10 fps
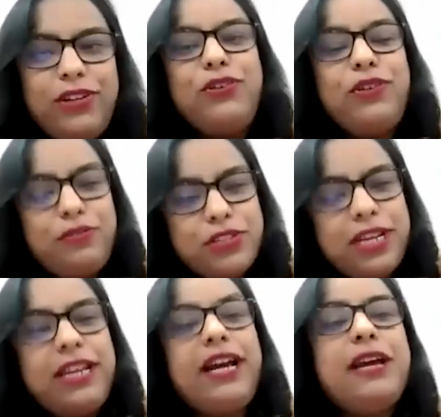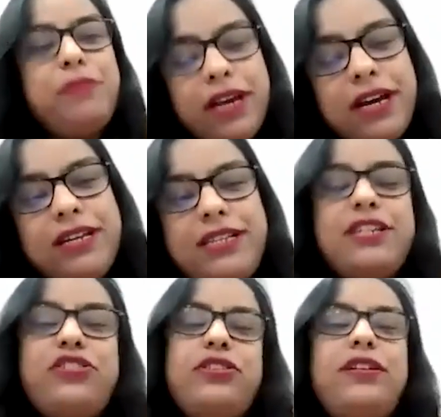You know, it was again a hybrid
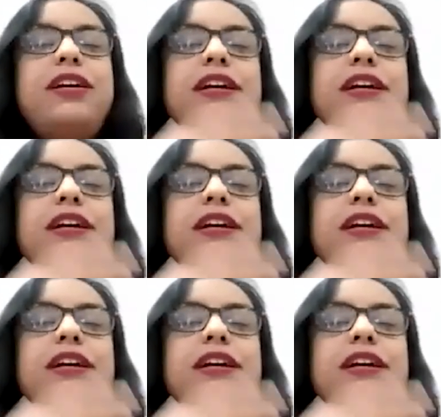architecture.